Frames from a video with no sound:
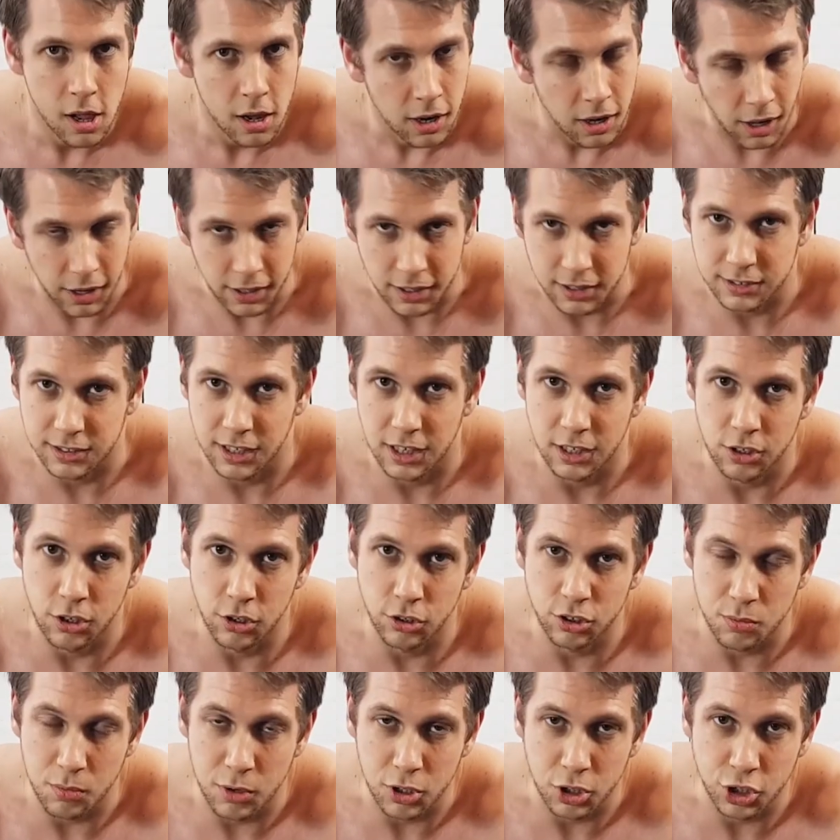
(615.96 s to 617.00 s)
like I said, use
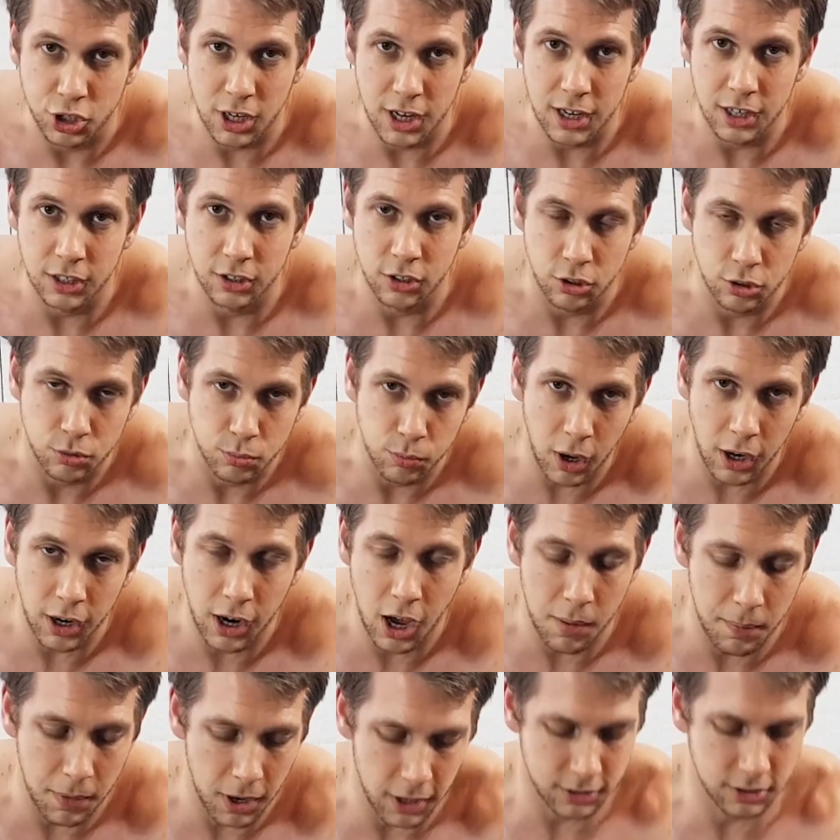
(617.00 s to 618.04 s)
a machine, use one
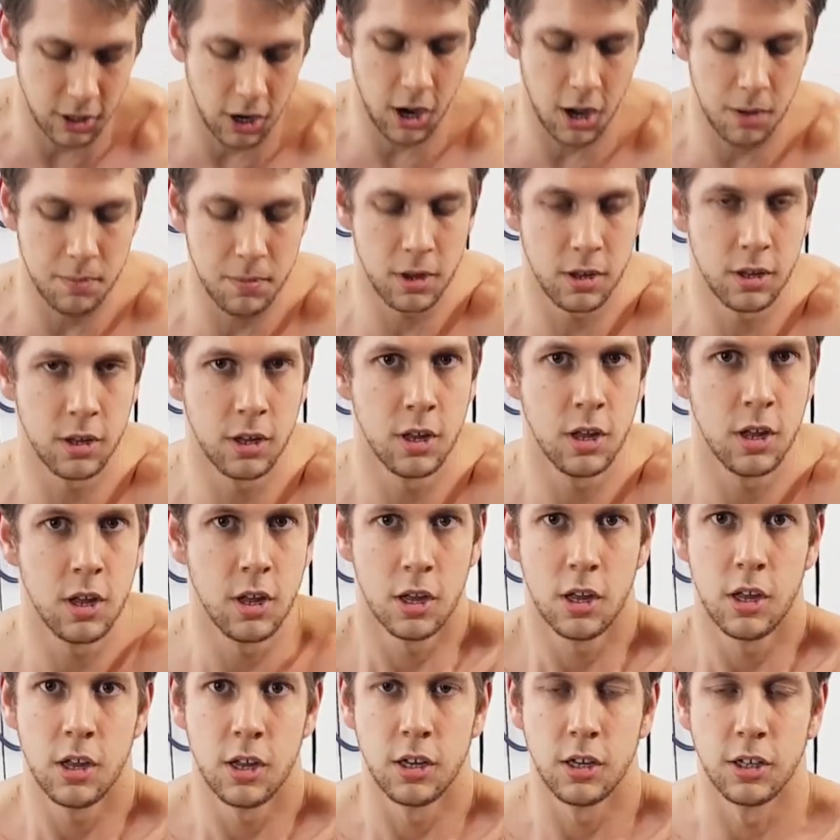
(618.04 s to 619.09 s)
arm at a time.
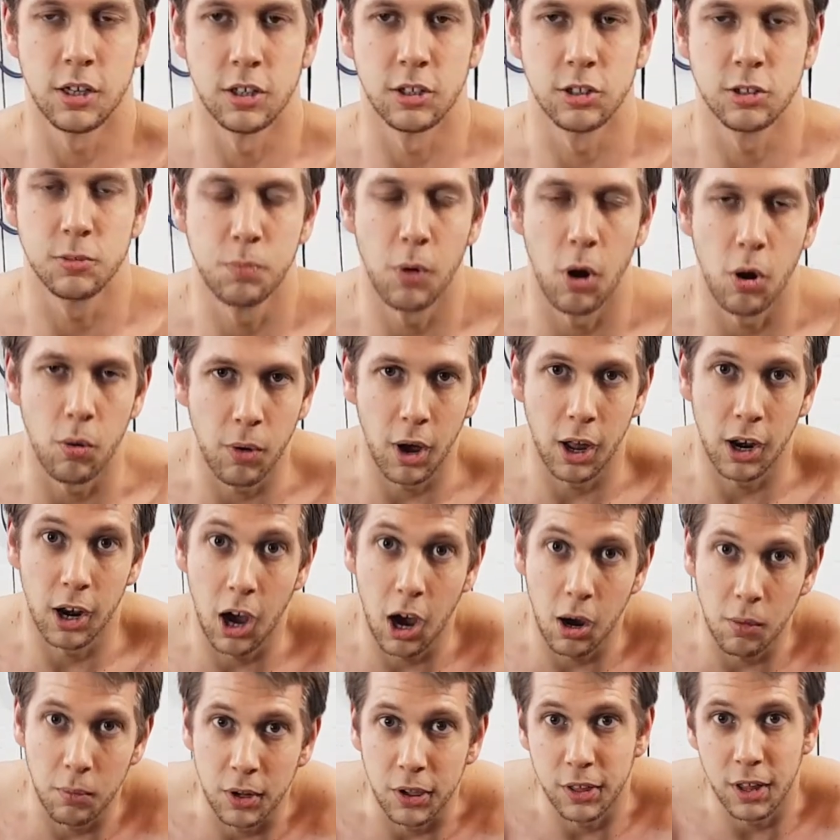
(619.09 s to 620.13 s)
You can spot one
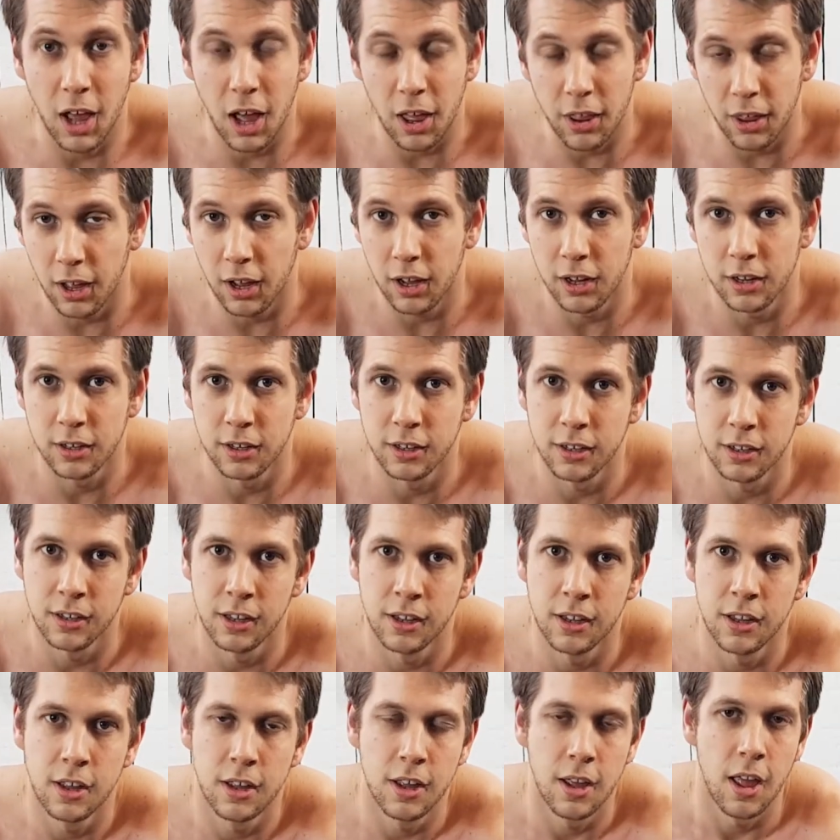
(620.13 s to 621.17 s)
arm with the other.
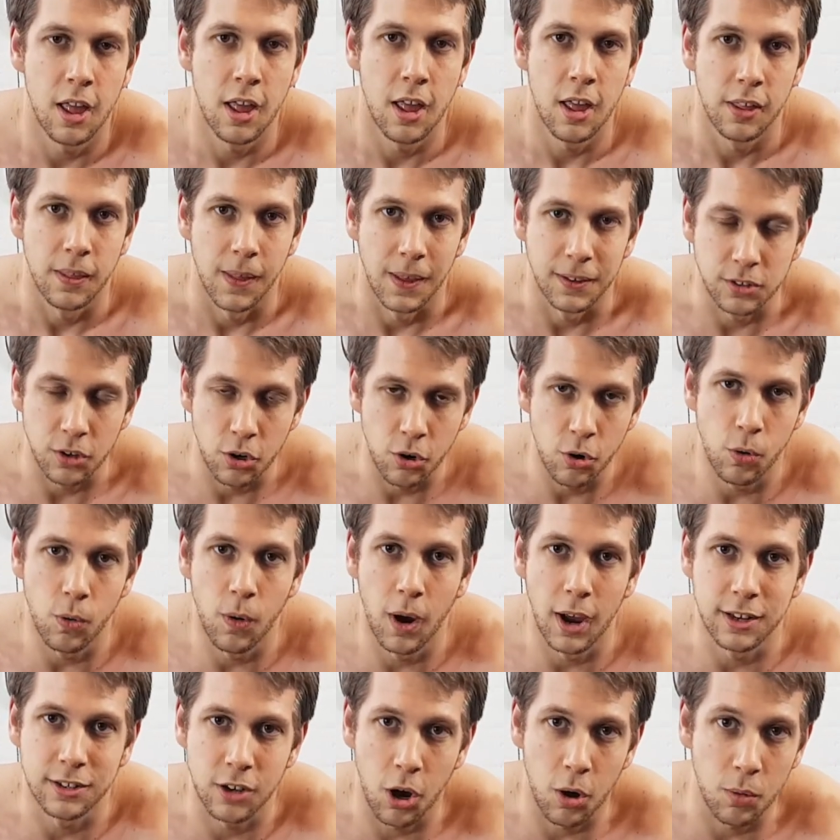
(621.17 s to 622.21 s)
There's
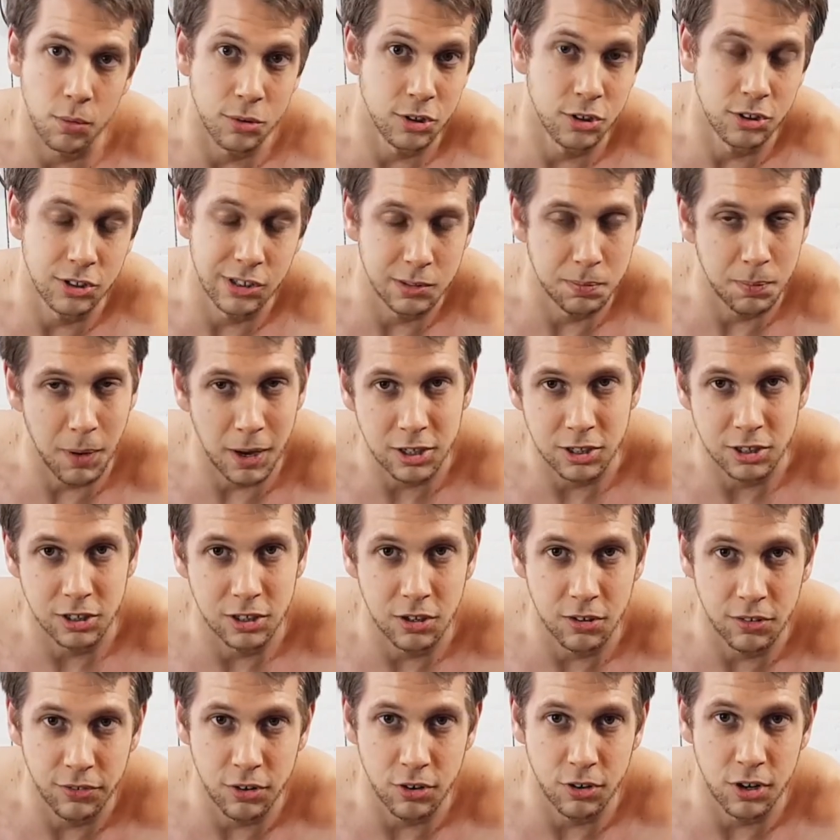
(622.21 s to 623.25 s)
always options, especially
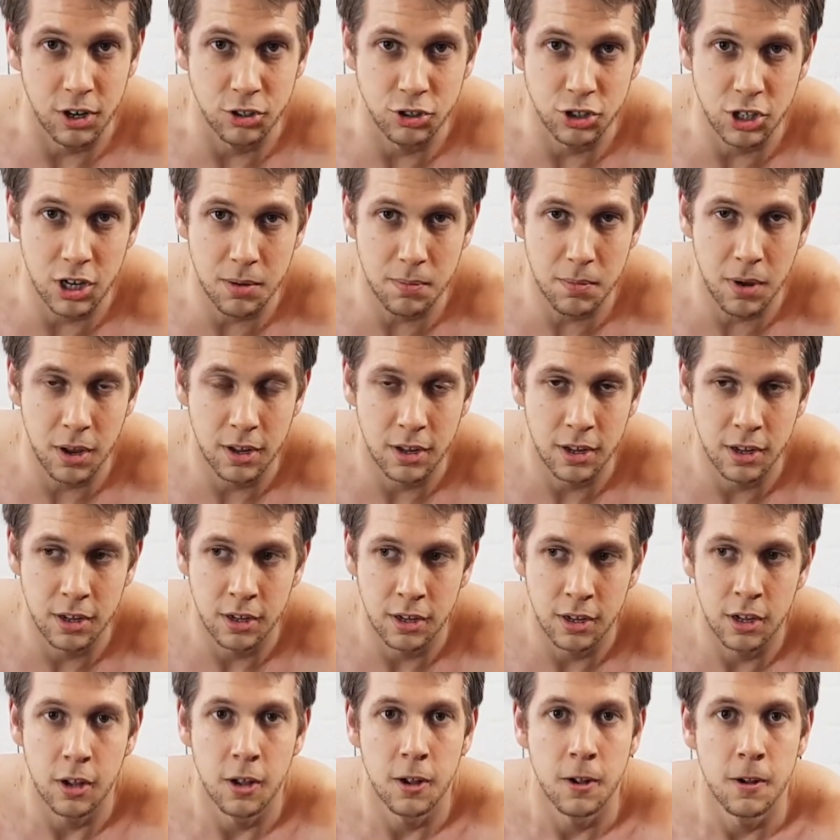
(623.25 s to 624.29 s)
if you're in a gym,
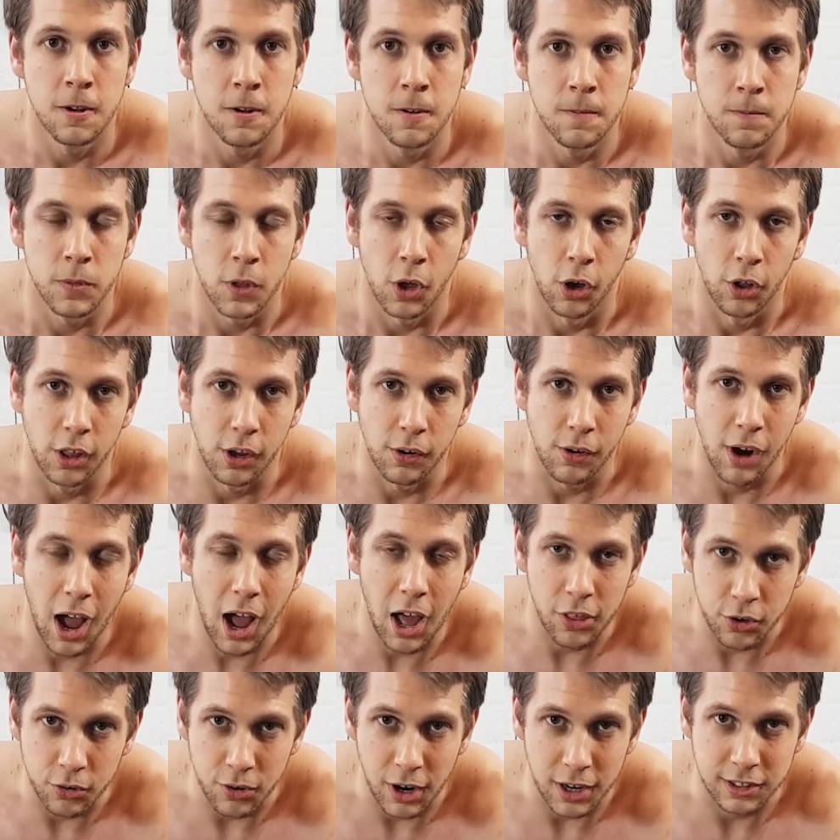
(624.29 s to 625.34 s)
or there are
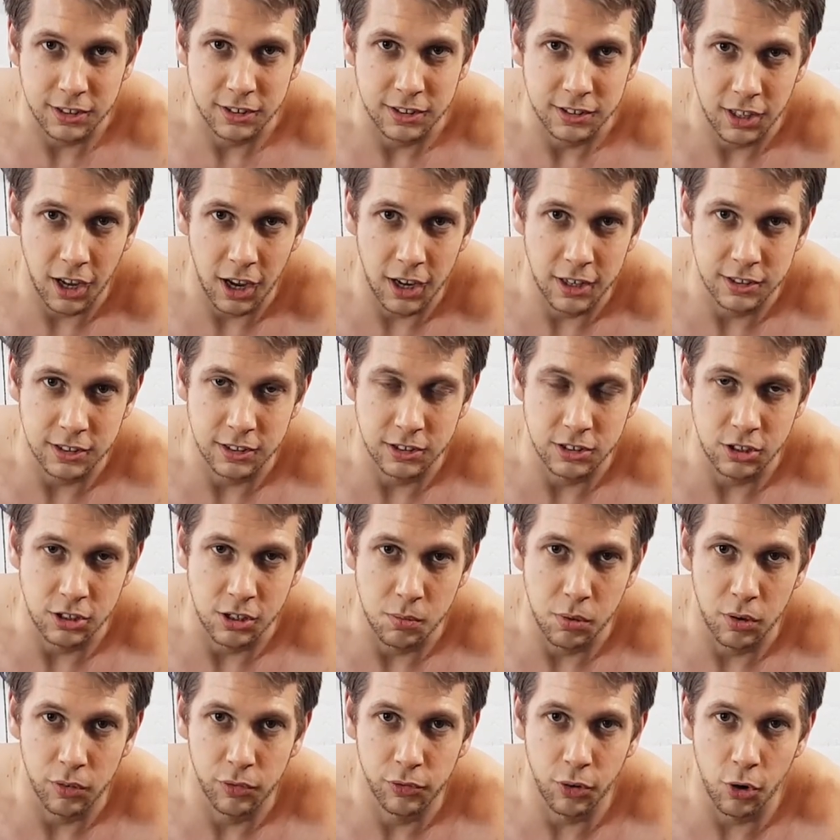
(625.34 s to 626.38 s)
other exercises you
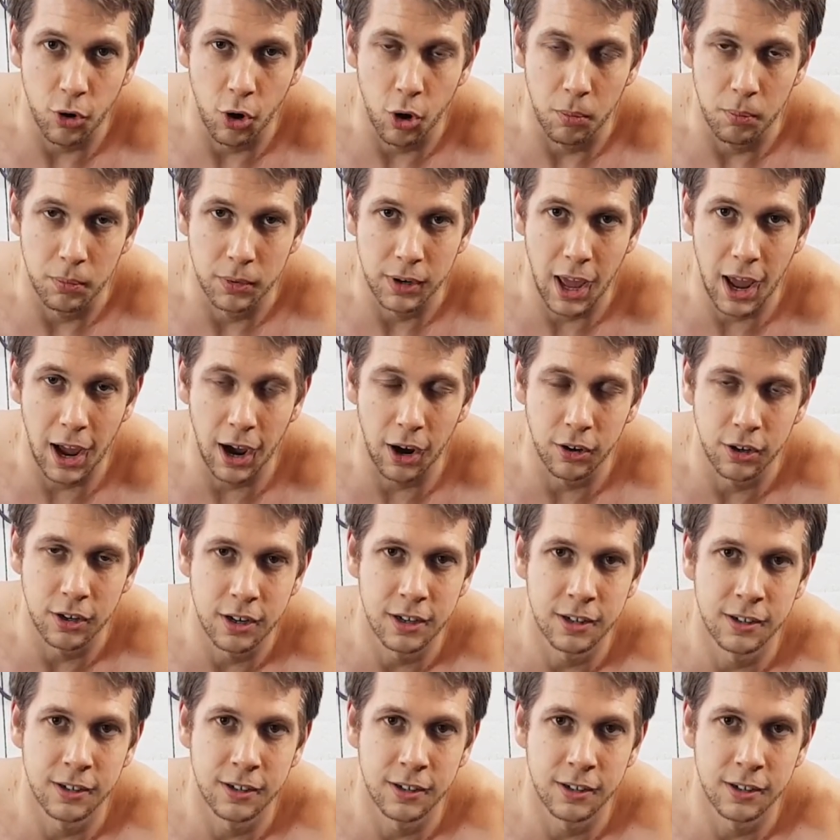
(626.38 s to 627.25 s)
can perform. Now,